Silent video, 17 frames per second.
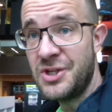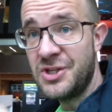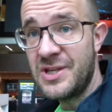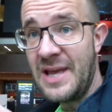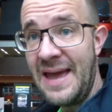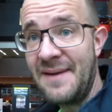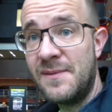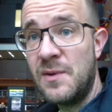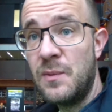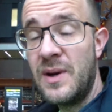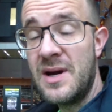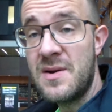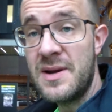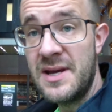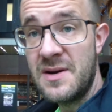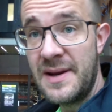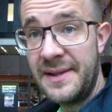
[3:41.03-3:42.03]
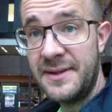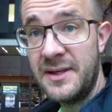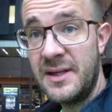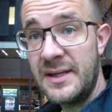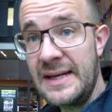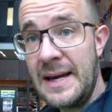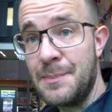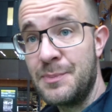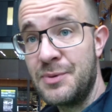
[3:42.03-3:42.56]
is everywhere here at the
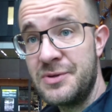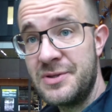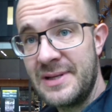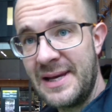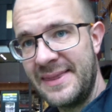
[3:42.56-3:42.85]
campus.